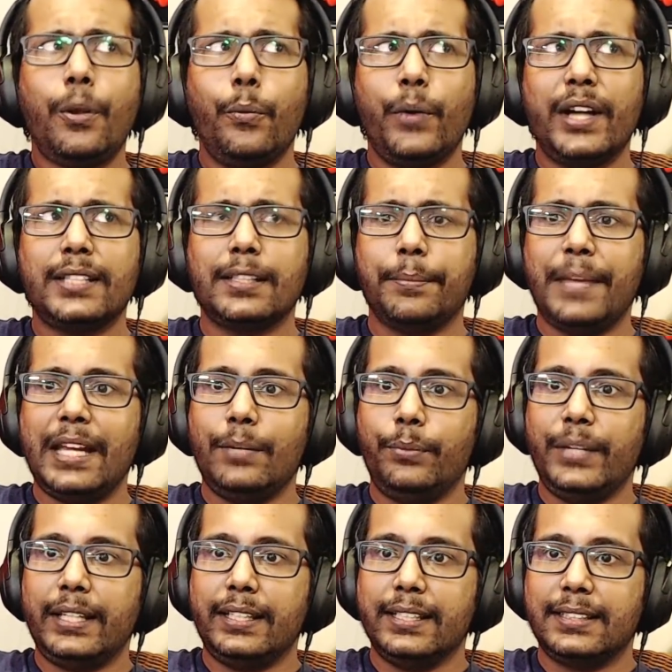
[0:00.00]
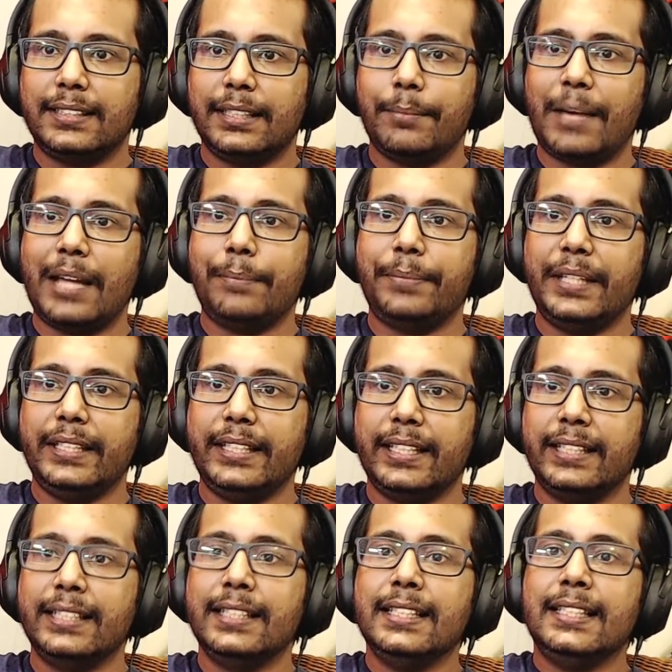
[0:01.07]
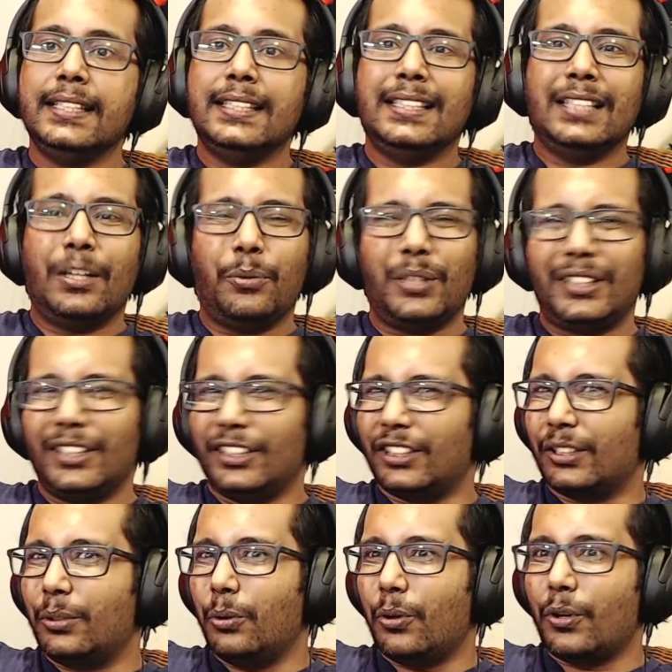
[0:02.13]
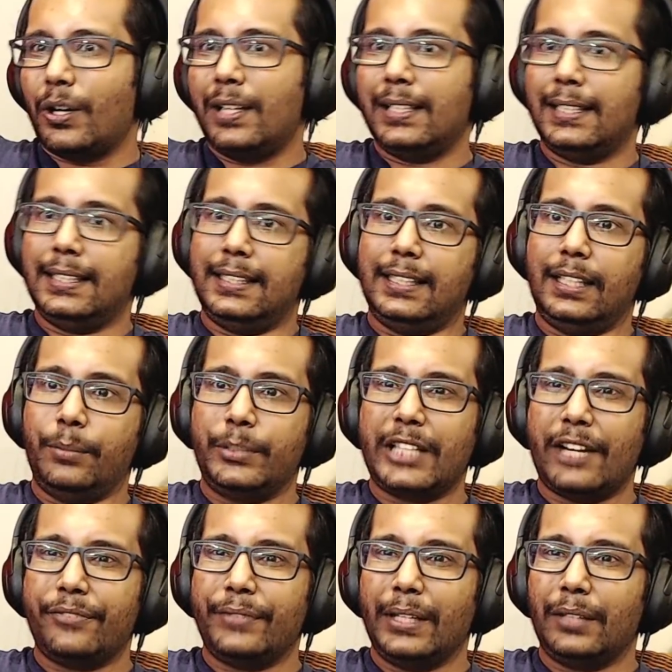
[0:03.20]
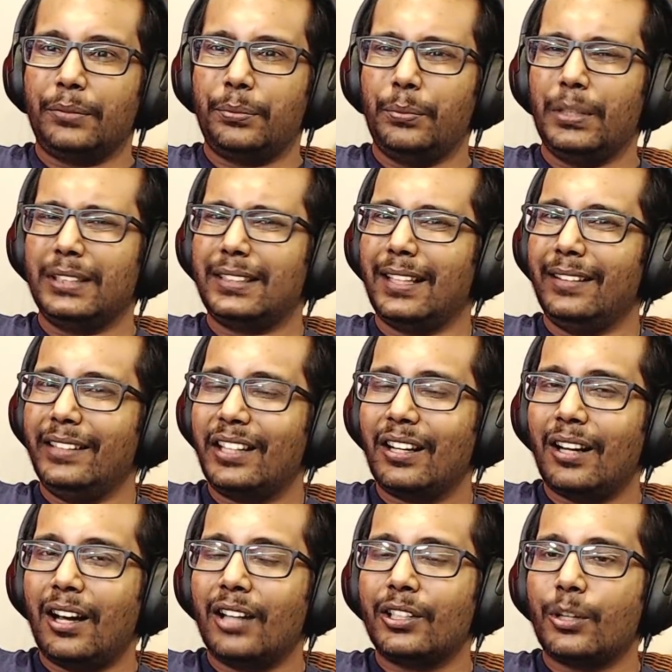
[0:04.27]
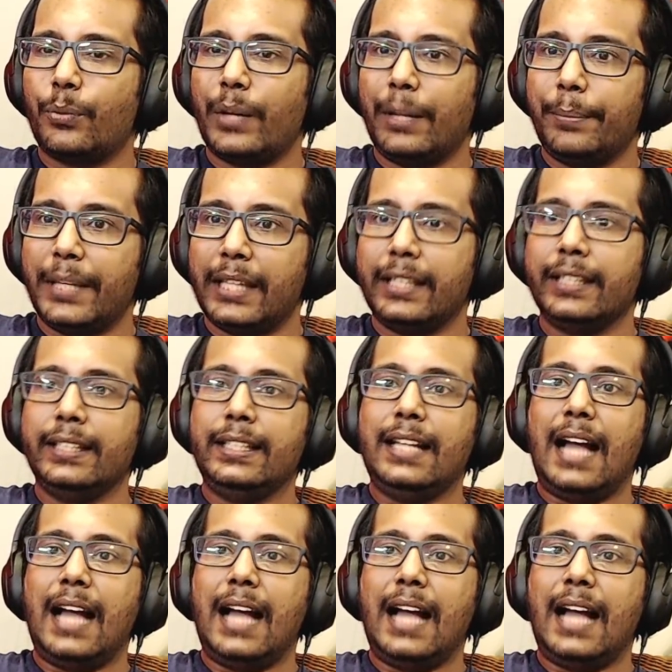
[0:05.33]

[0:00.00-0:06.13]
Whereas the main weakness, in my opinion, was the score, which I felt was a little underwhelming.